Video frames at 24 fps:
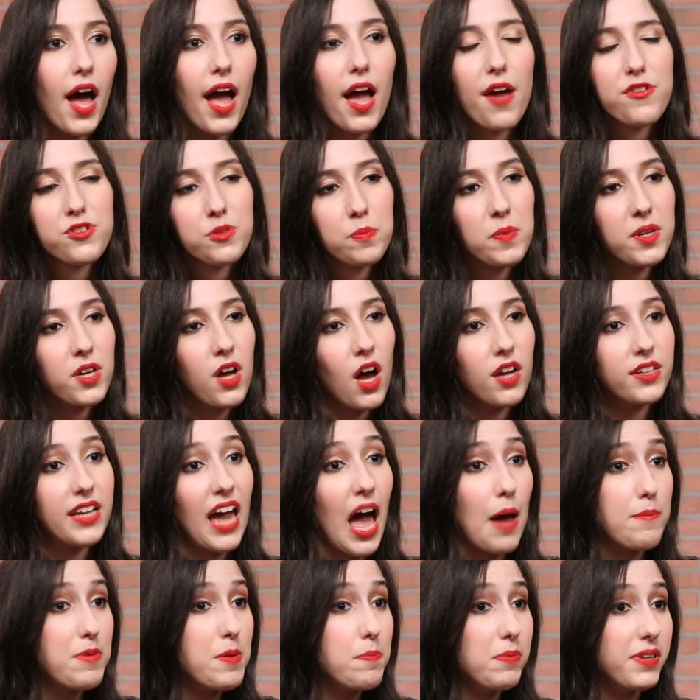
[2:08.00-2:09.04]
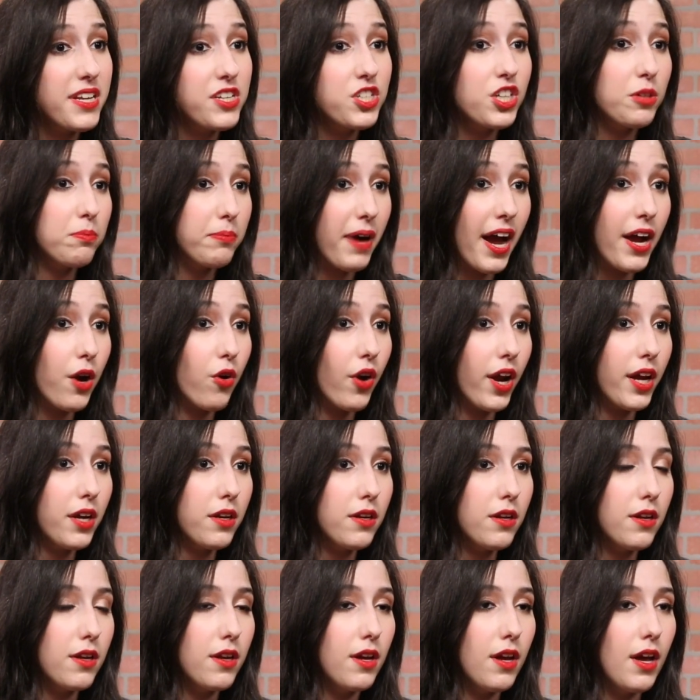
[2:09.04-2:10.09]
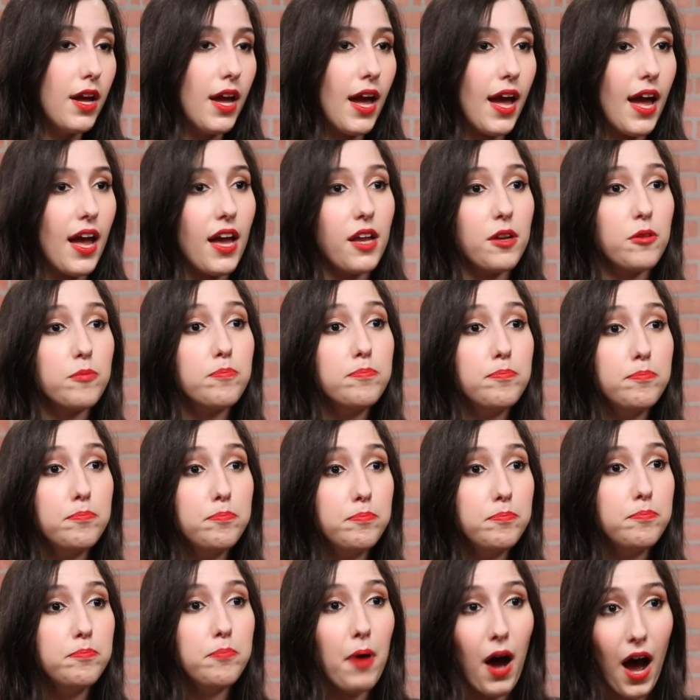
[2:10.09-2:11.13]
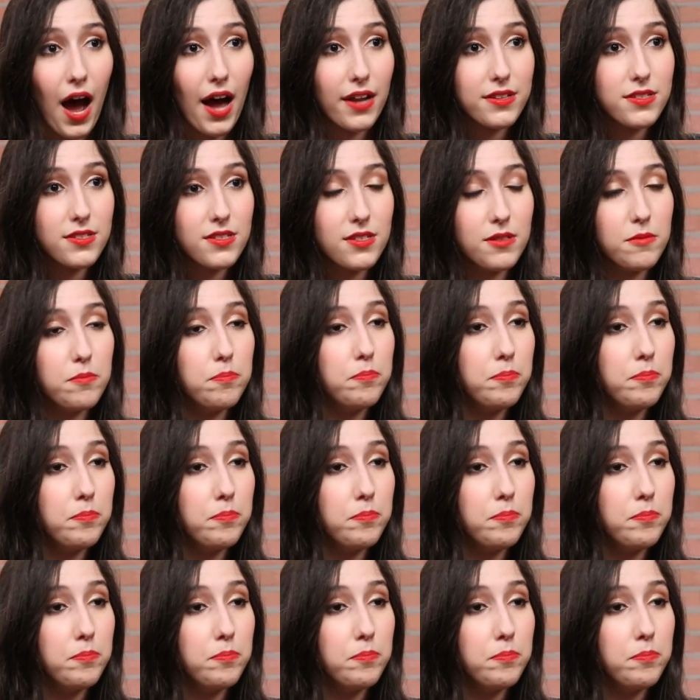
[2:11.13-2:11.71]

I have something called a hemiplegic migraine and POTS,